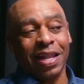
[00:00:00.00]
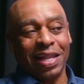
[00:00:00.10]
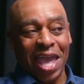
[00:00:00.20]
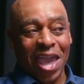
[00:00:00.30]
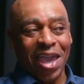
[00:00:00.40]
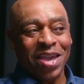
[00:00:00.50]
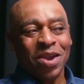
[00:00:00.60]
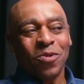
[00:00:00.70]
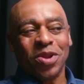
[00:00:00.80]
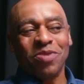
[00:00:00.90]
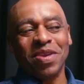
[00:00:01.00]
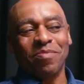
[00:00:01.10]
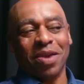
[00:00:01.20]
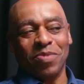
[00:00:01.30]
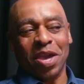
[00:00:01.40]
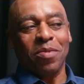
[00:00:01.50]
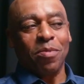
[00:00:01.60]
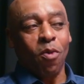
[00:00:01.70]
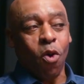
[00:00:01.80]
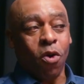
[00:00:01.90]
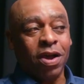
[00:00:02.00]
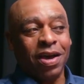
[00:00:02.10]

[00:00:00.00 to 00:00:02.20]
haleh what do you mean by becoming more